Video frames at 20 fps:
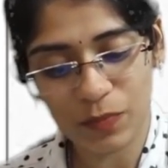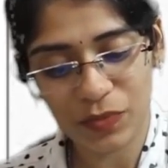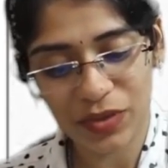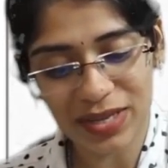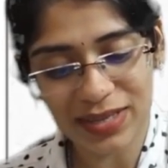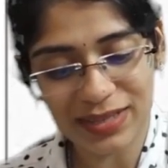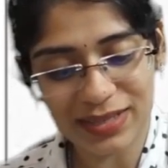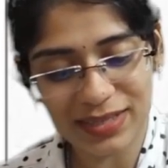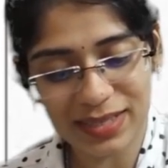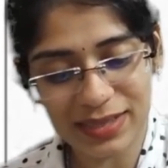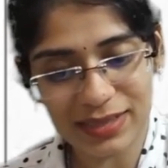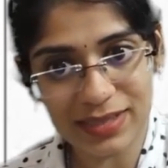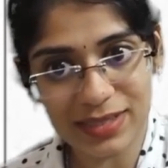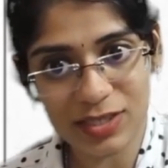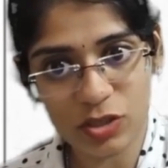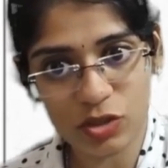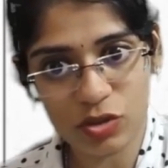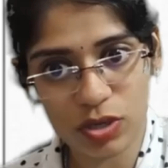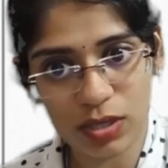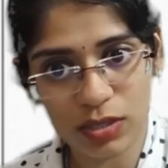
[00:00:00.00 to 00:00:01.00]
You can see
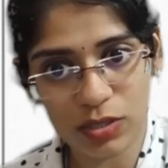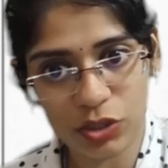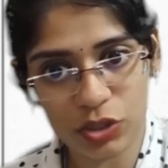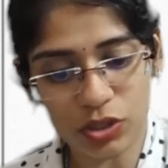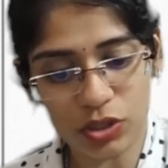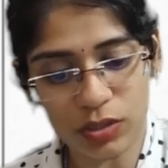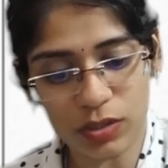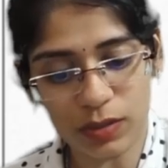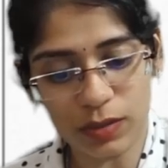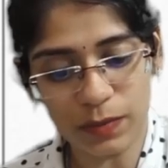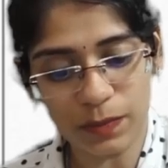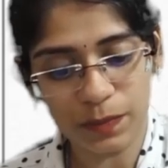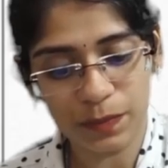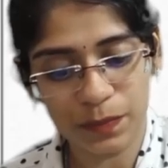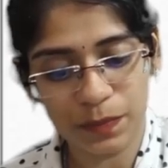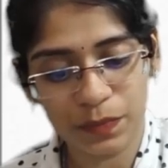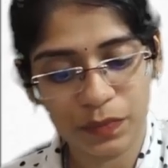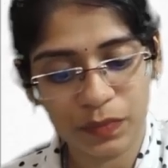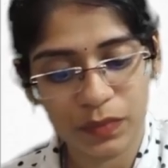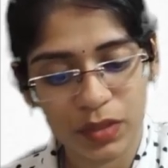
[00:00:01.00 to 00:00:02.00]
this structure
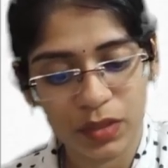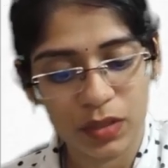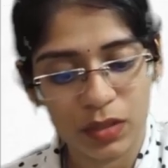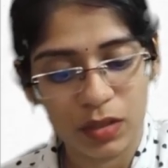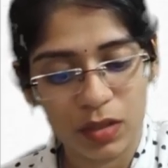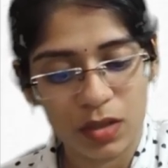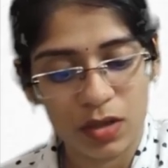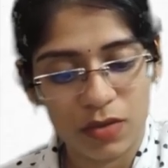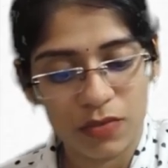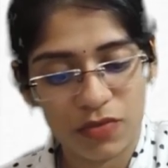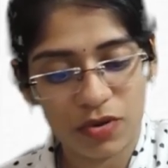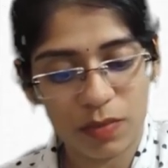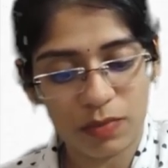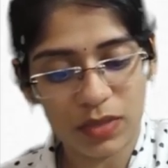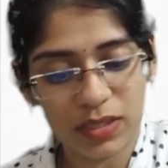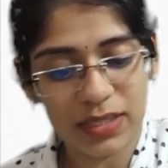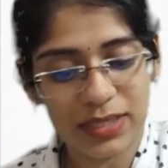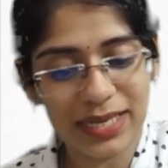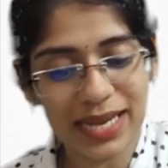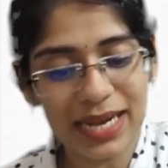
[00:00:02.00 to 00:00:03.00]
from
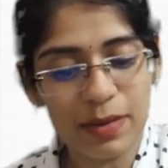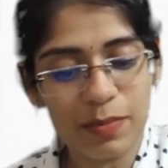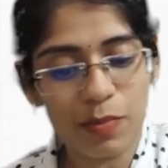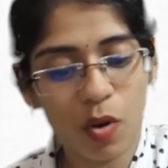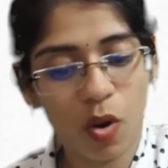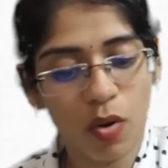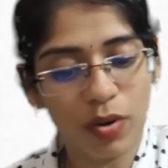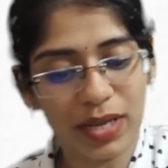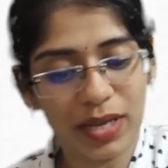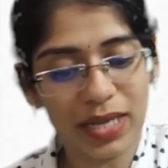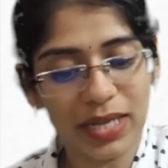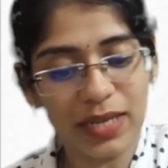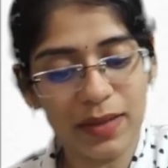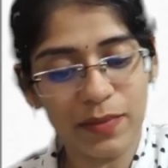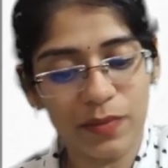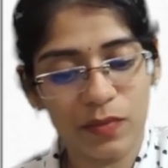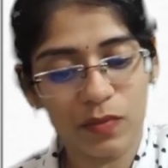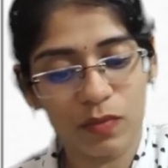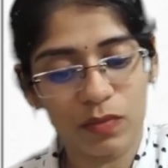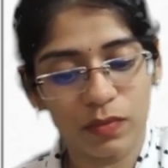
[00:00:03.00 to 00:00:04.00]
the cell body.